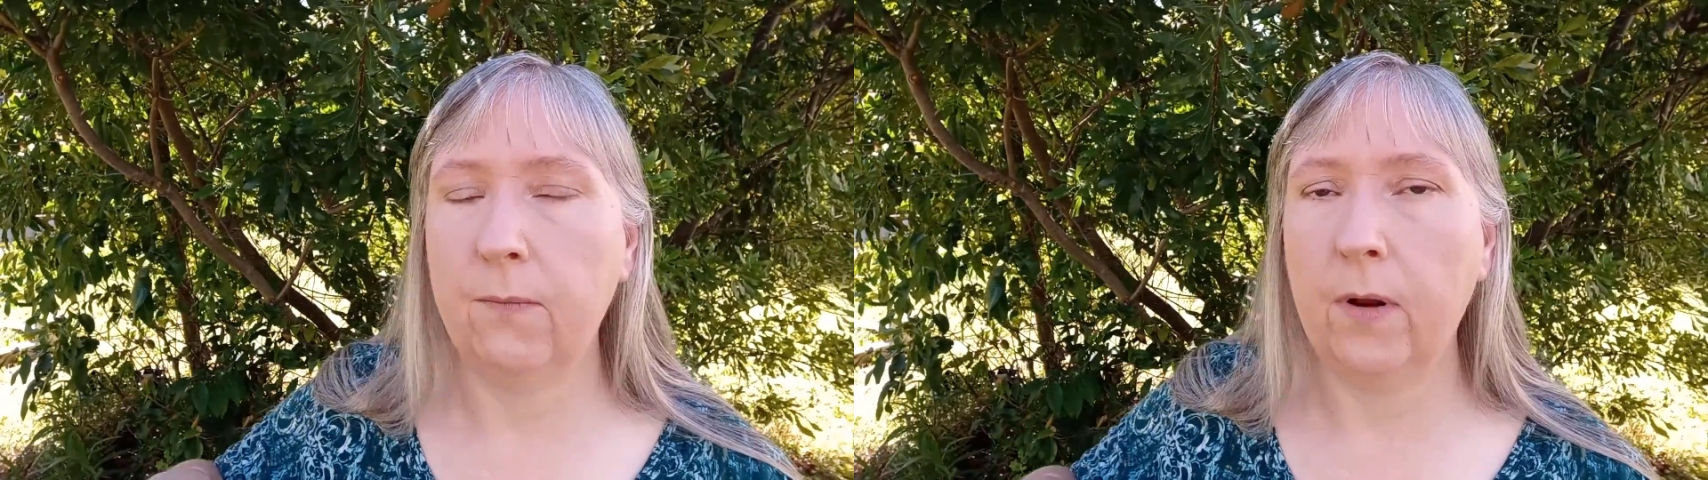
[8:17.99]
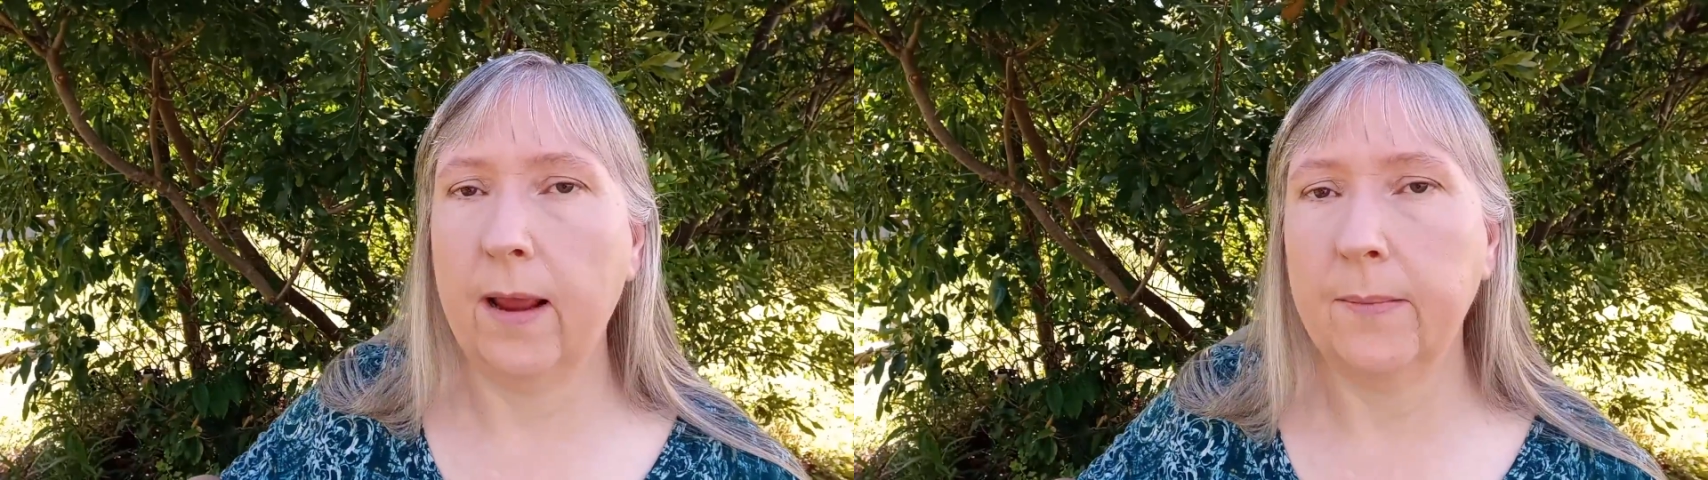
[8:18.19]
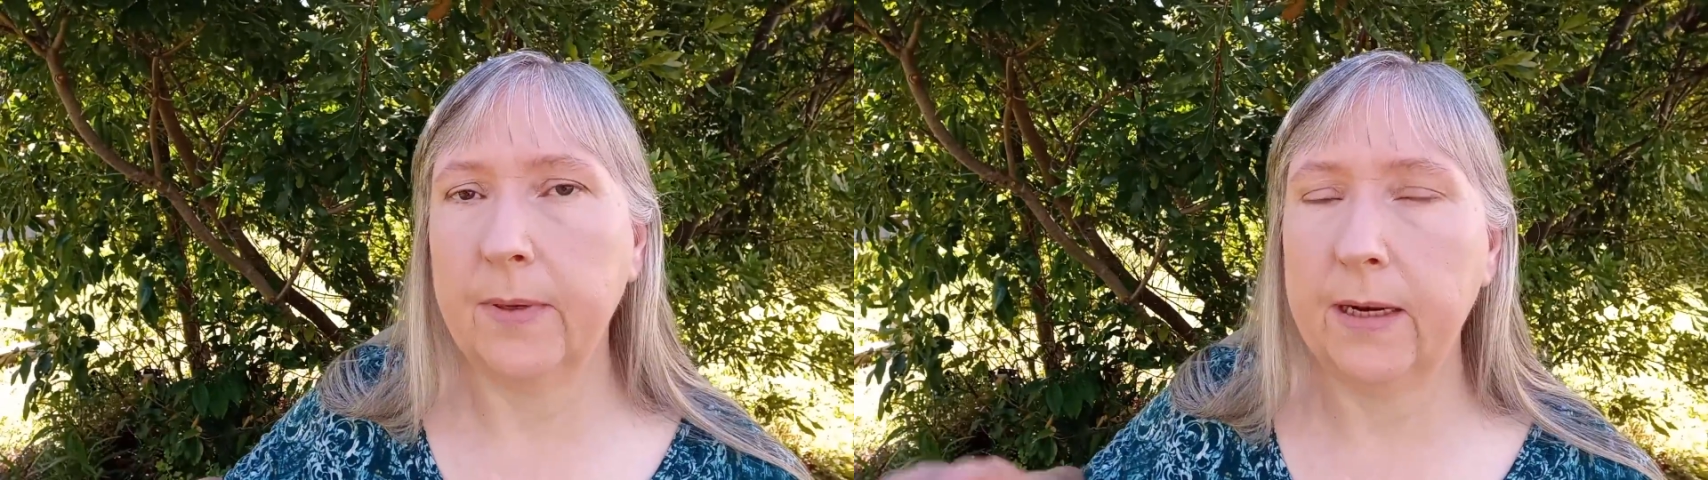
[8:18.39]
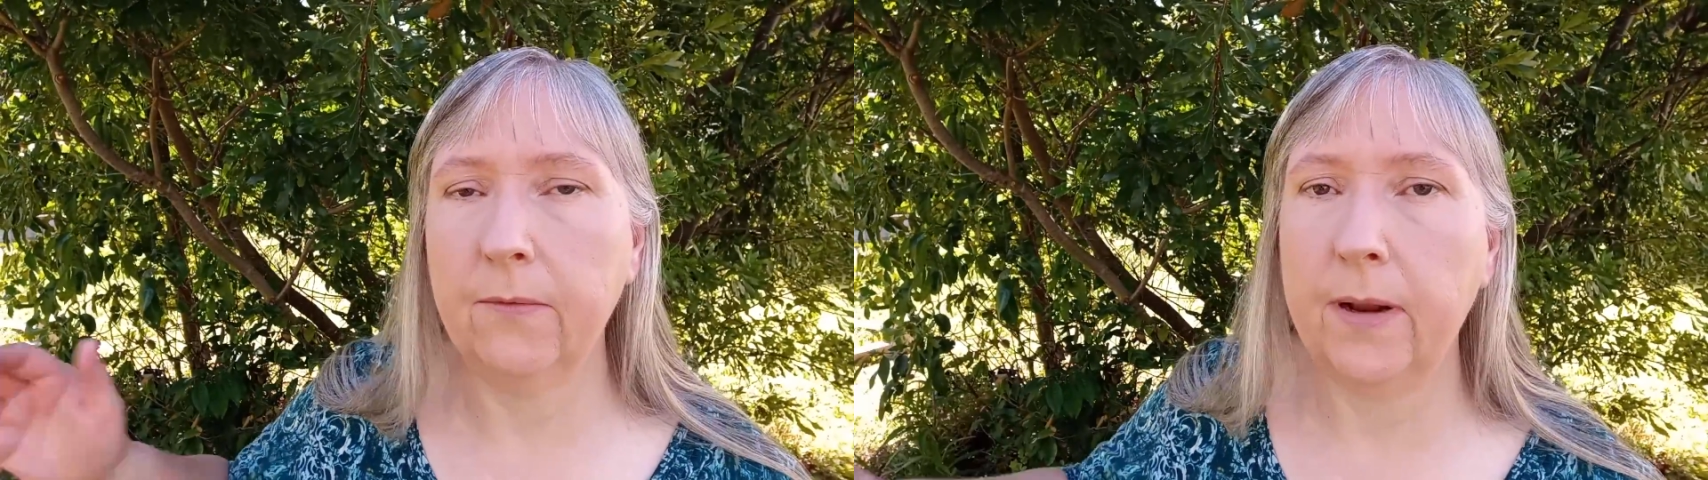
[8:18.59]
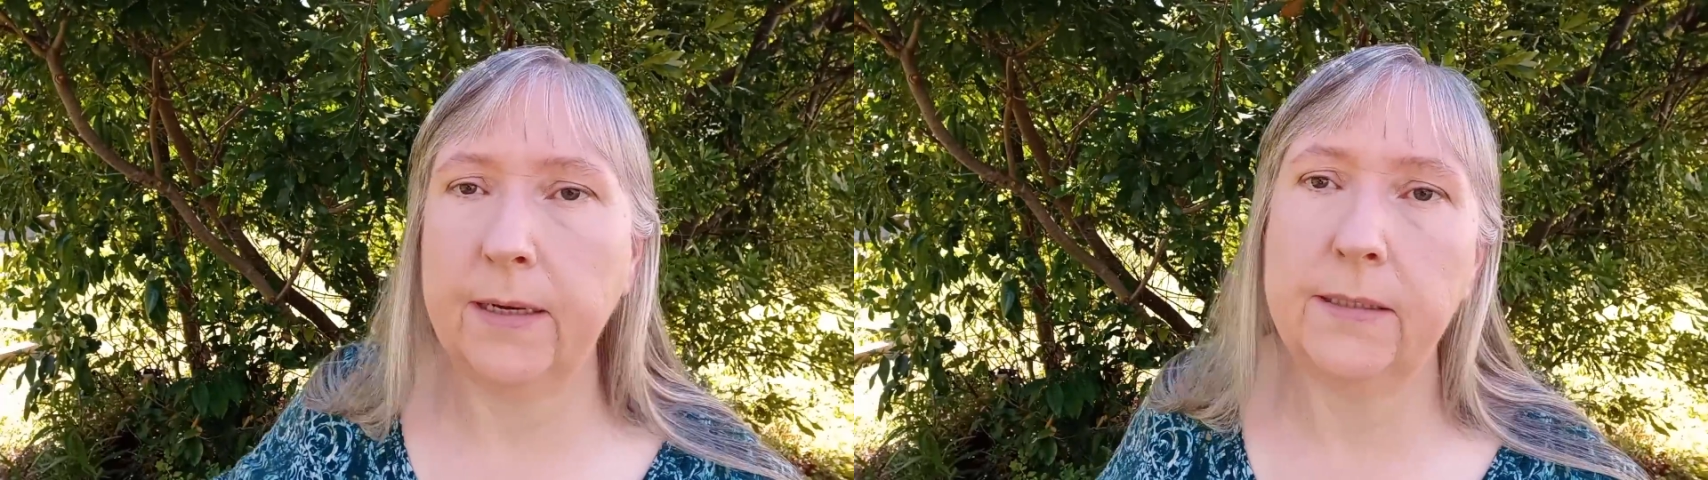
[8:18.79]
than what I'm
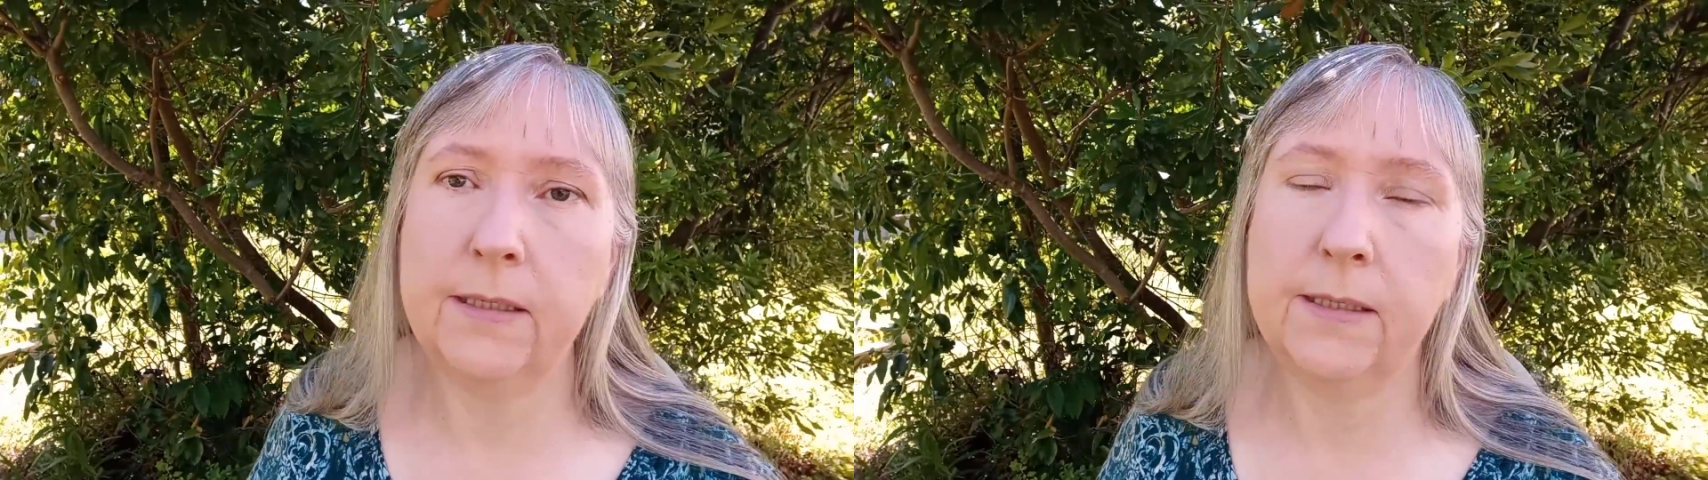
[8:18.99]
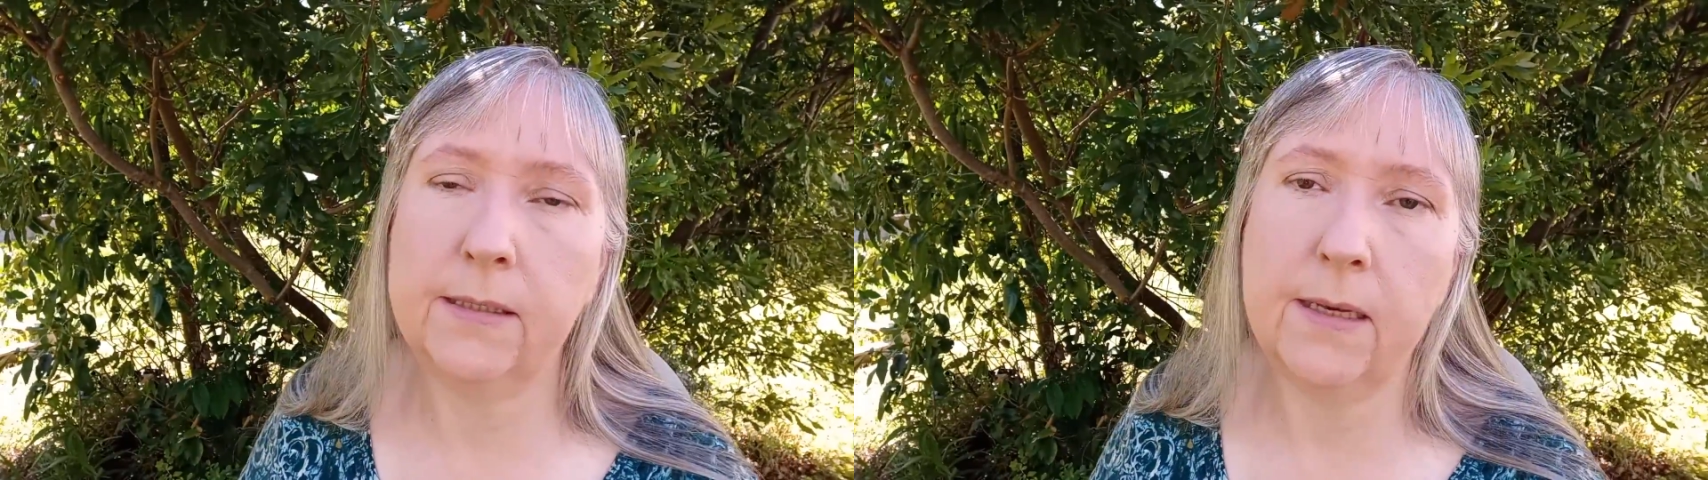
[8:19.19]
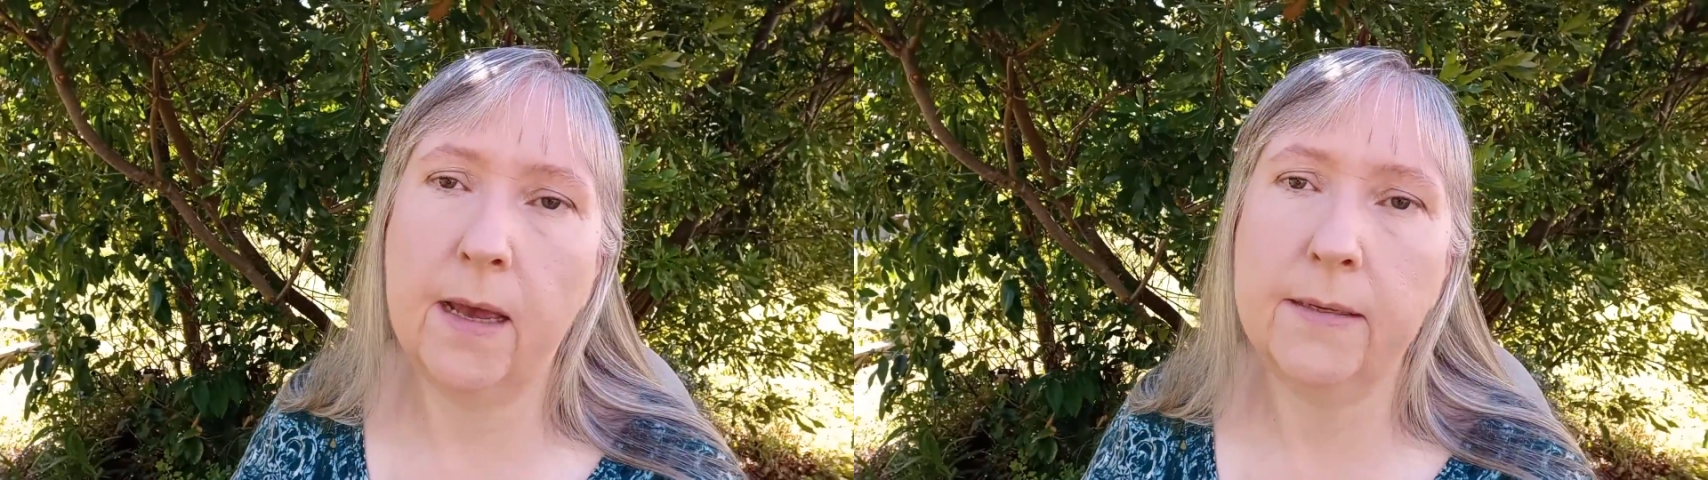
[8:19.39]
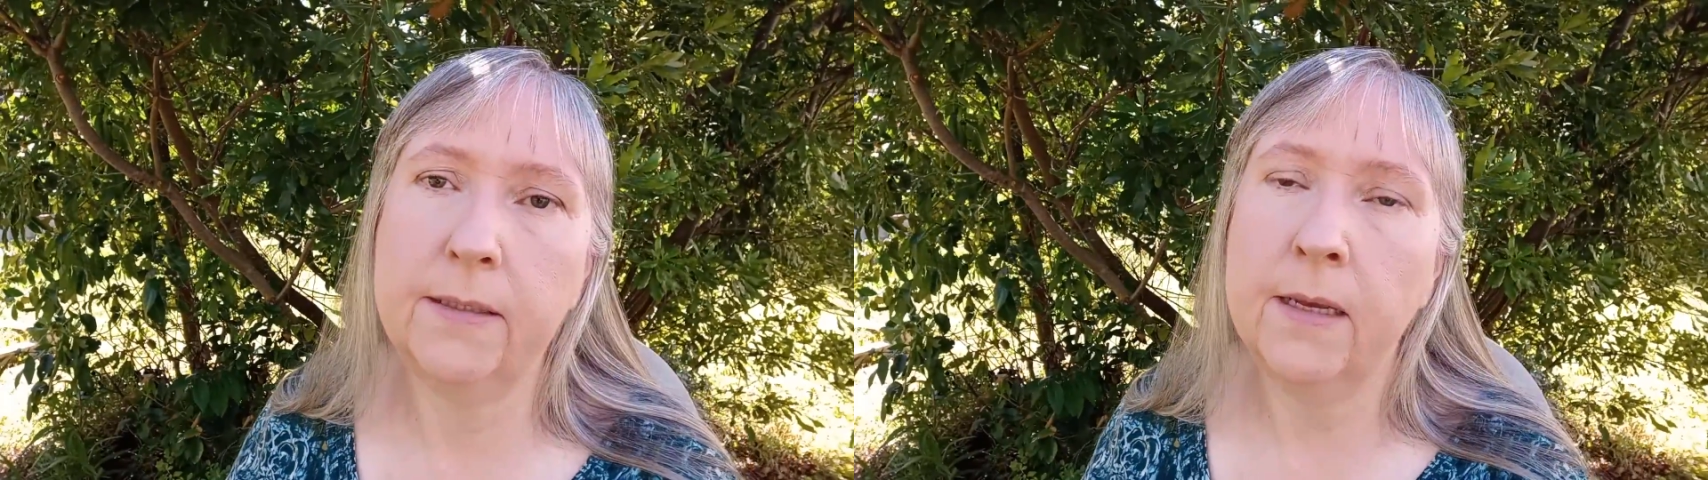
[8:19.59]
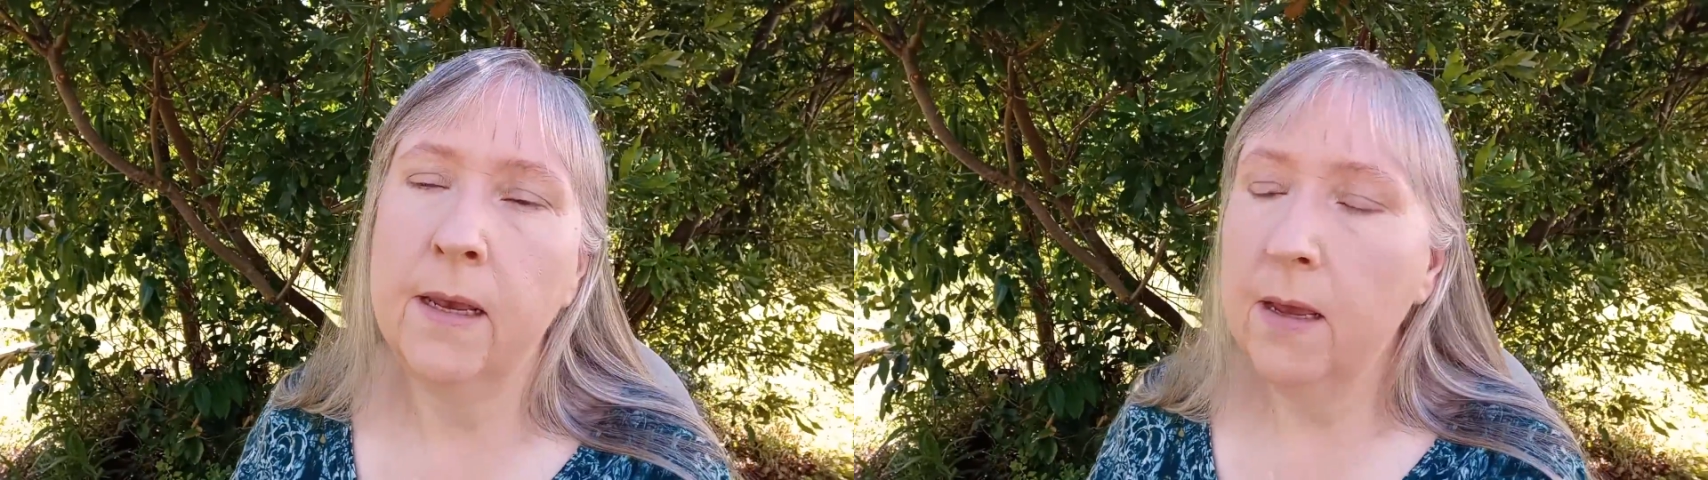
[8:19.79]
getting ready to discuss.